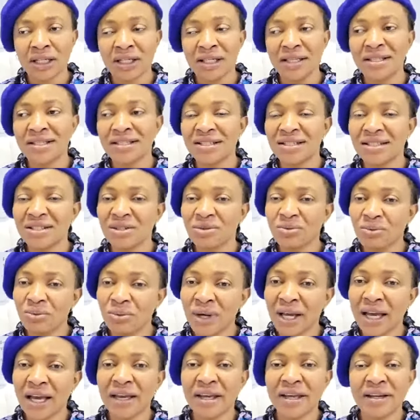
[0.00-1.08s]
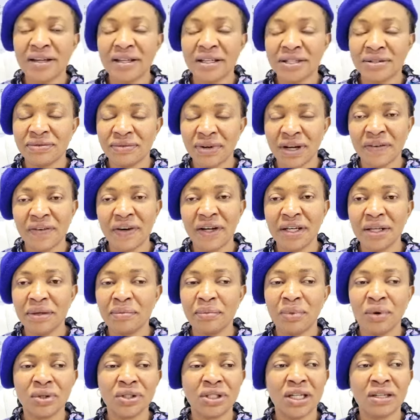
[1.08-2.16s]
This is where it is very
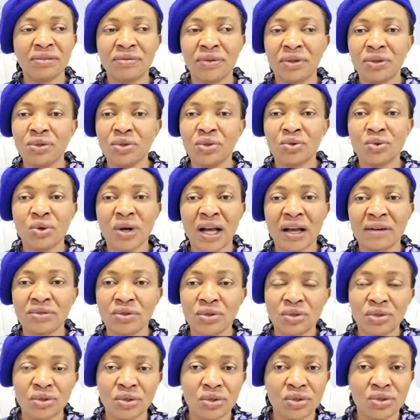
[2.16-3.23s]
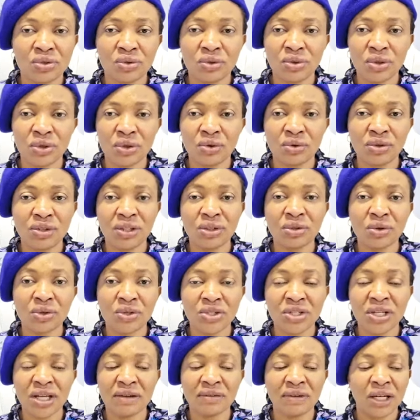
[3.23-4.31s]
important for you to have trust to in
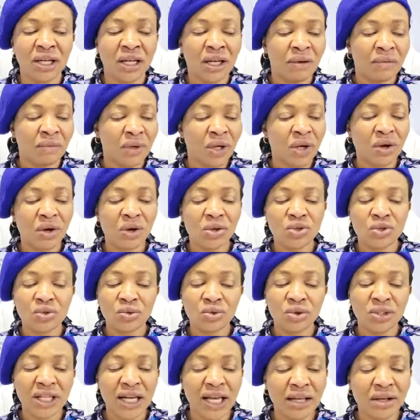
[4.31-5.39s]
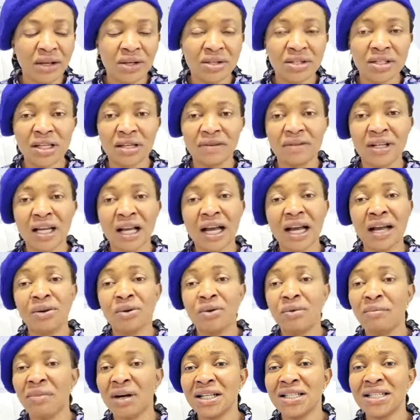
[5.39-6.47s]
yourself. Because you tell yourself that
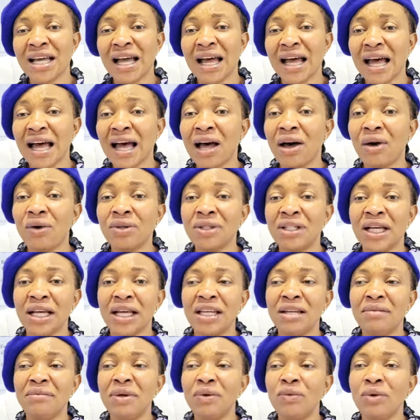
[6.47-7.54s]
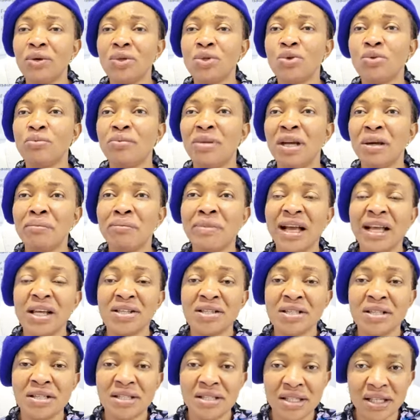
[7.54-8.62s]
no matter how the enemy wants to make my
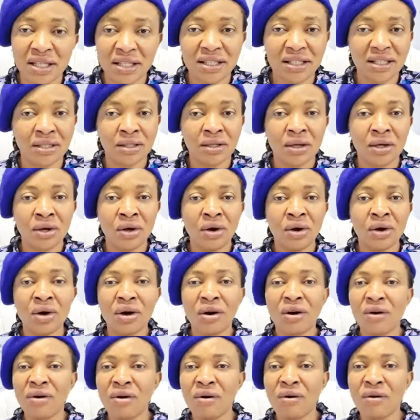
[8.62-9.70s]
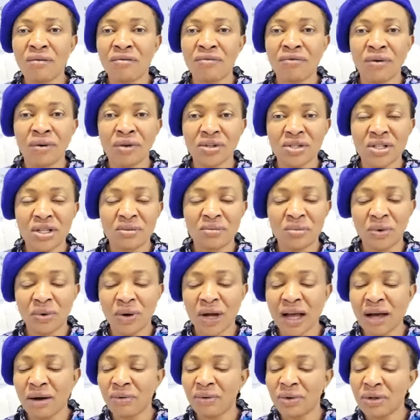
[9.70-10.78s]
seat
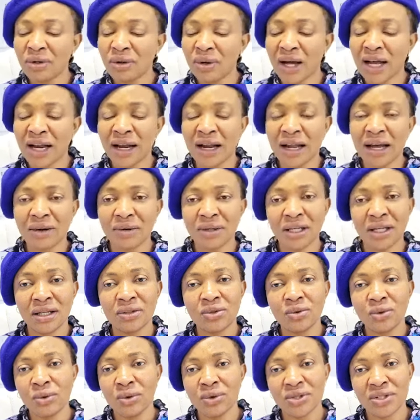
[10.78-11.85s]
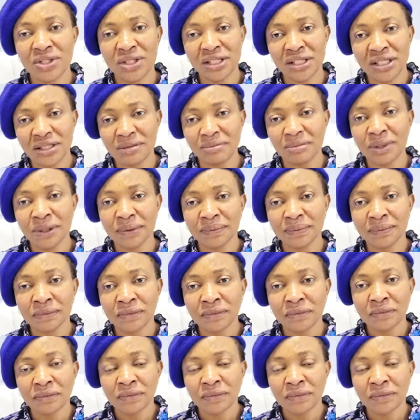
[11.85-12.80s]
uncomfortable, I will not allow them to unseat me.